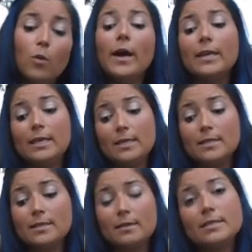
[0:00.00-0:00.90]
one
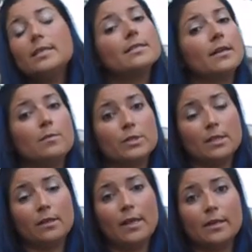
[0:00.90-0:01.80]
is the city's unable to
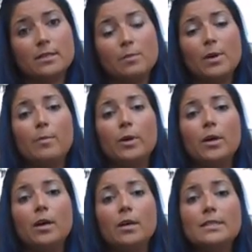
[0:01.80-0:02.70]
collect the
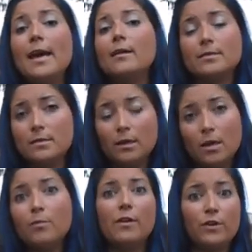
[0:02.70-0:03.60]
proper tax
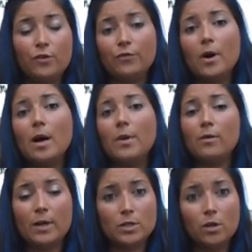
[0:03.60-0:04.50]
income revenue from a
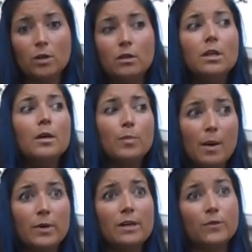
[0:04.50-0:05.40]
rental
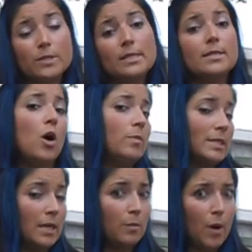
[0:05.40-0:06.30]
property versus a
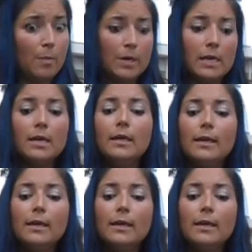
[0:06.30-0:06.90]
homesteaded property.